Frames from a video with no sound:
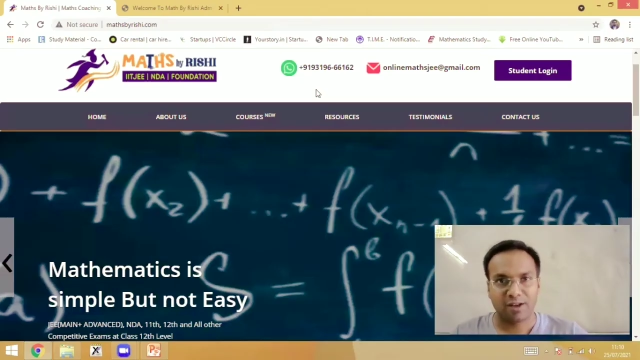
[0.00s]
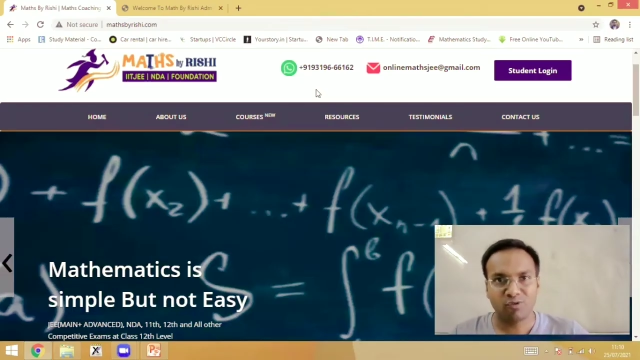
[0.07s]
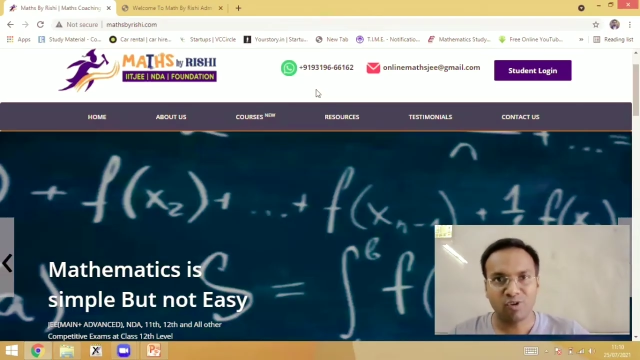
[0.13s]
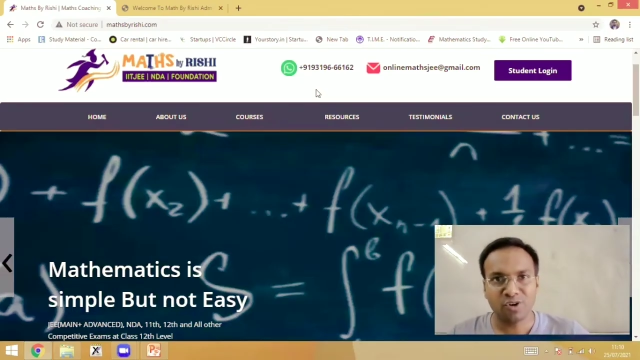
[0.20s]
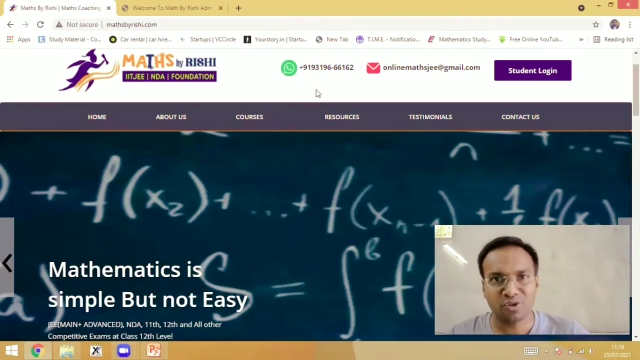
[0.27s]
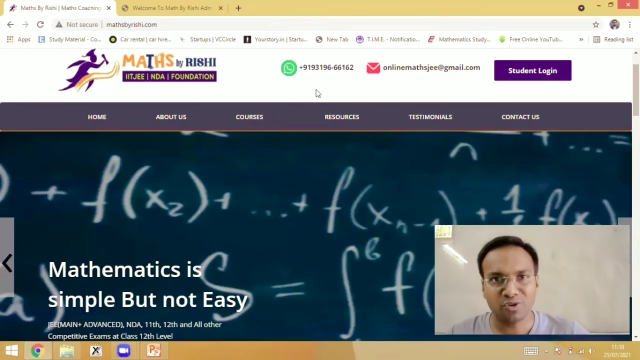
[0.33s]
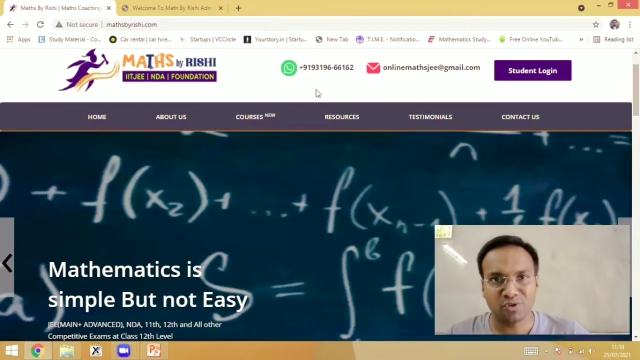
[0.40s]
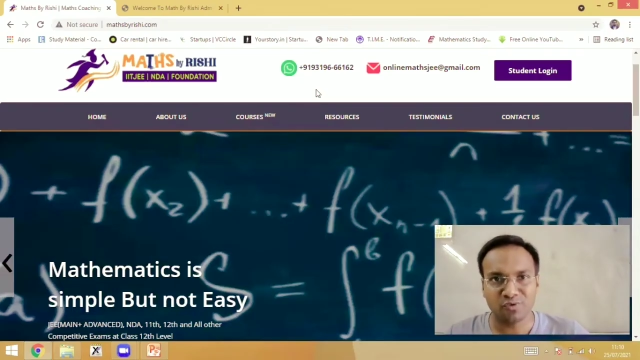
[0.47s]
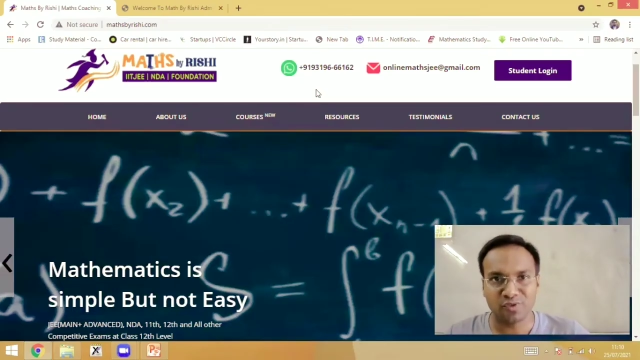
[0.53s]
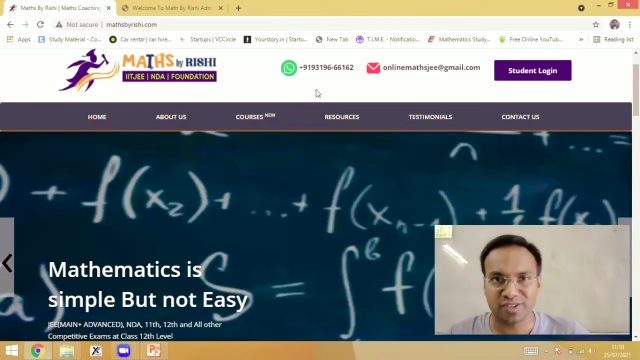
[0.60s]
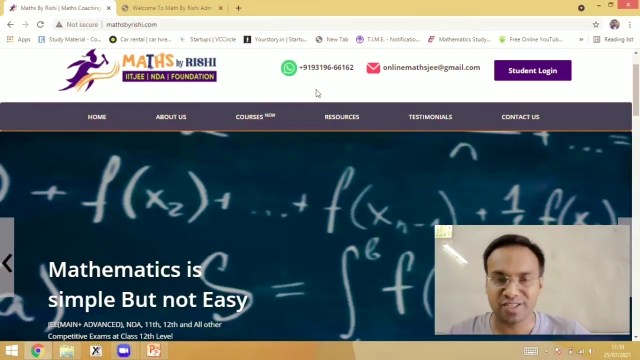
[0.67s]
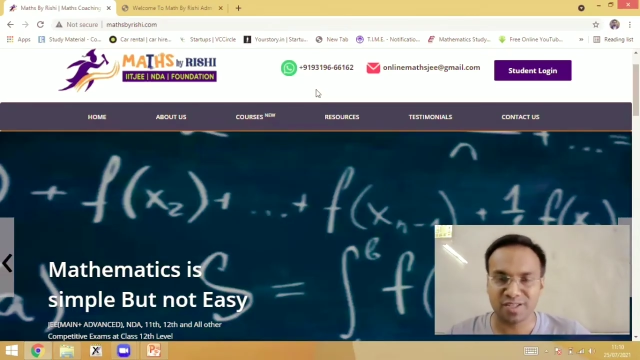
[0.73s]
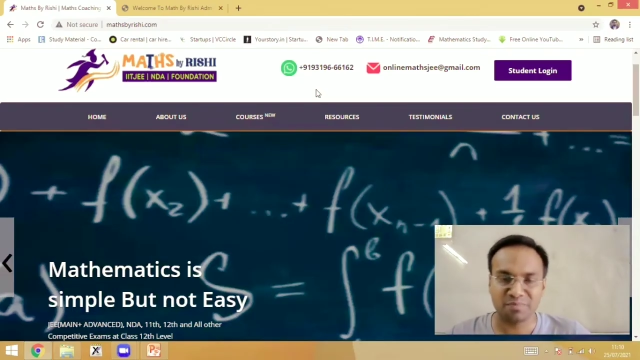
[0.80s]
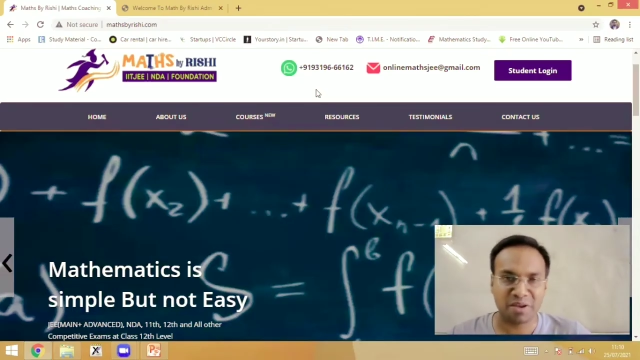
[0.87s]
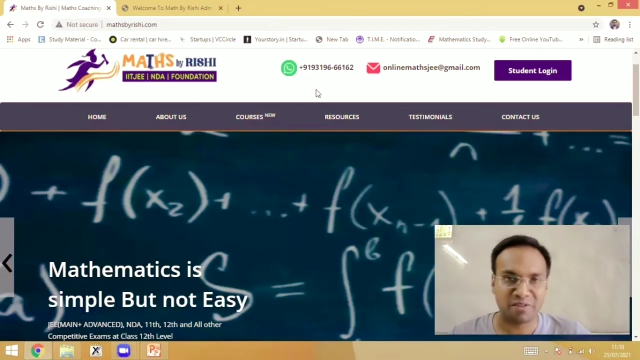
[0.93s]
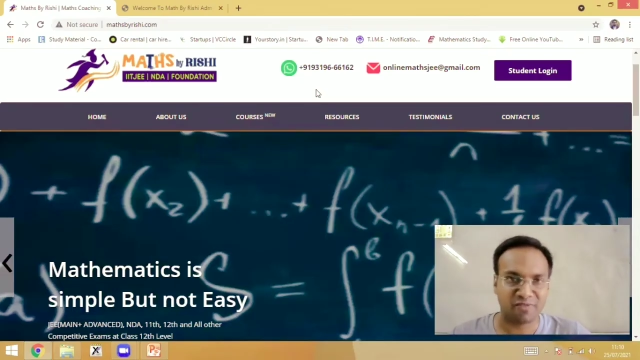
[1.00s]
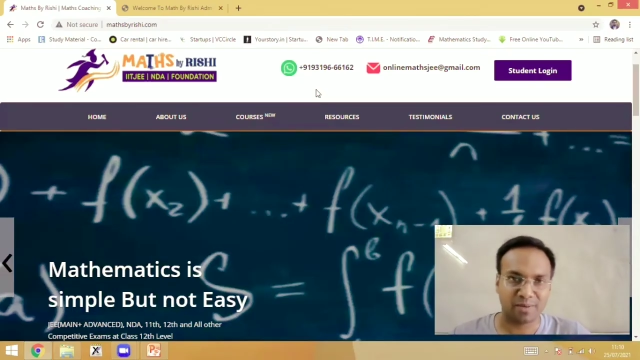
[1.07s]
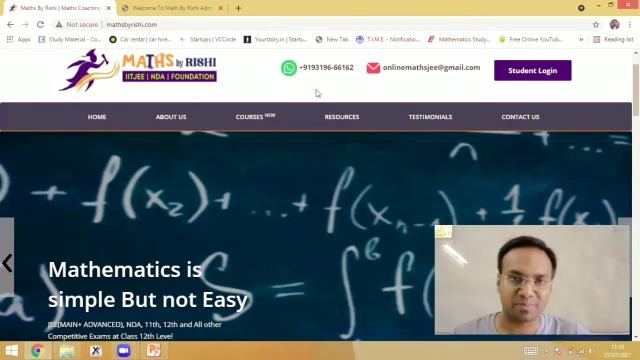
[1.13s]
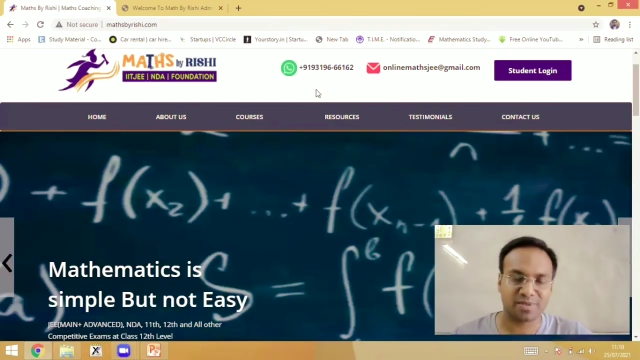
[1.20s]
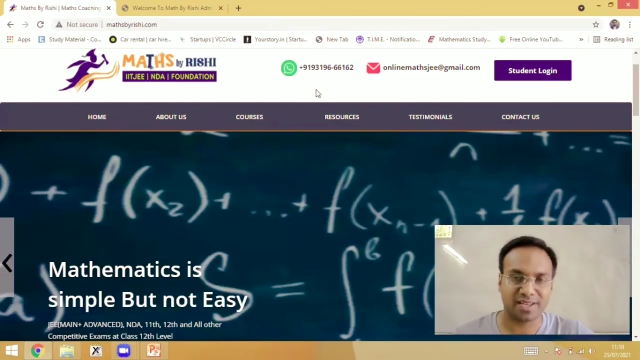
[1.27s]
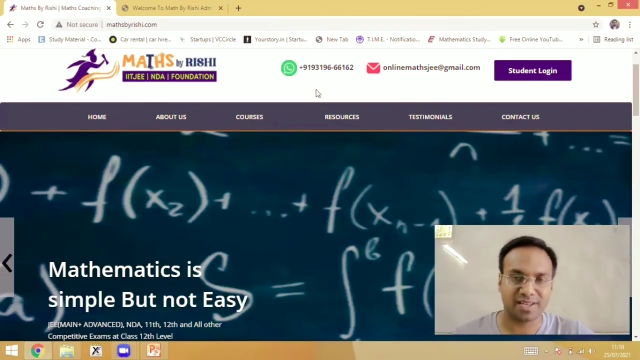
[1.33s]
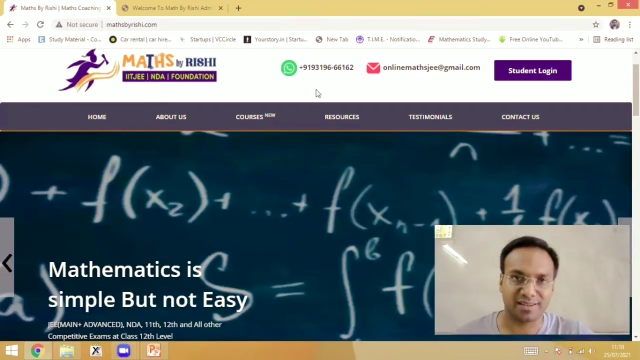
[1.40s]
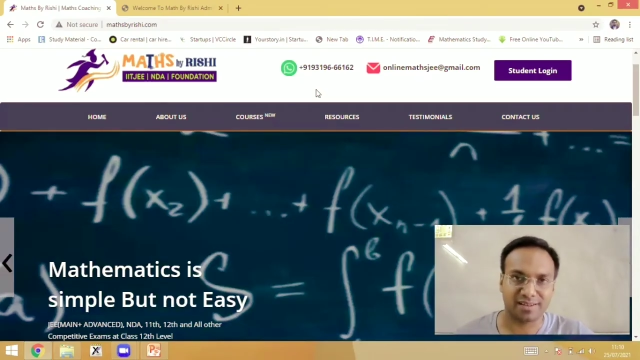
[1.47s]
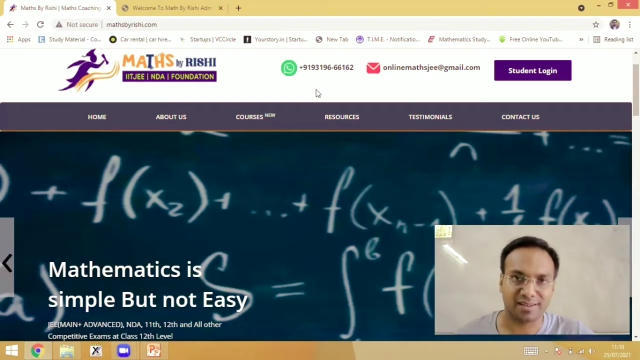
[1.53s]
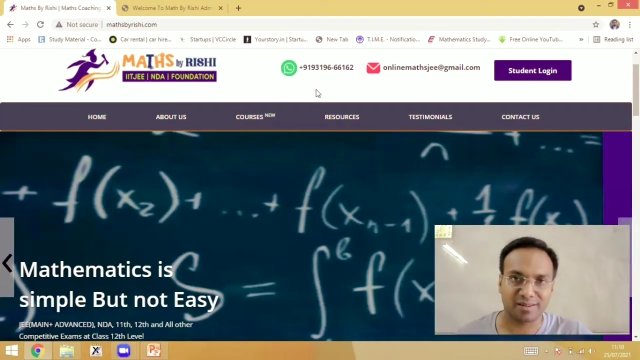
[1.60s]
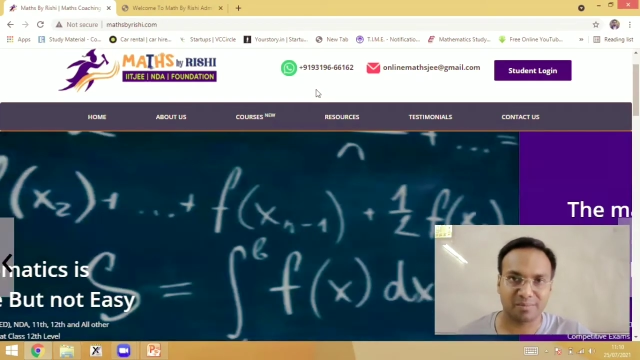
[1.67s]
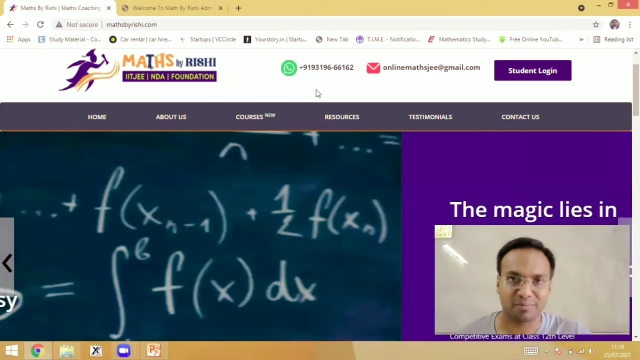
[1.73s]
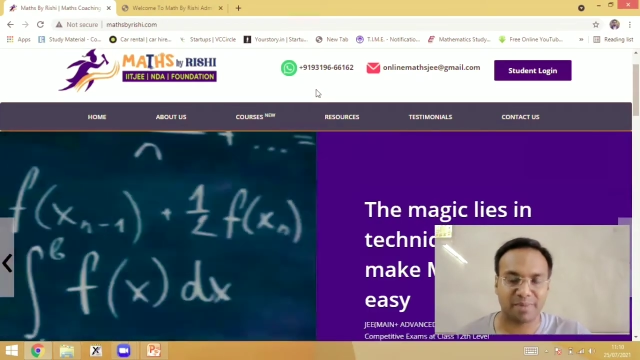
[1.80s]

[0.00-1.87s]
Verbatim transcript: I want you to visit my website,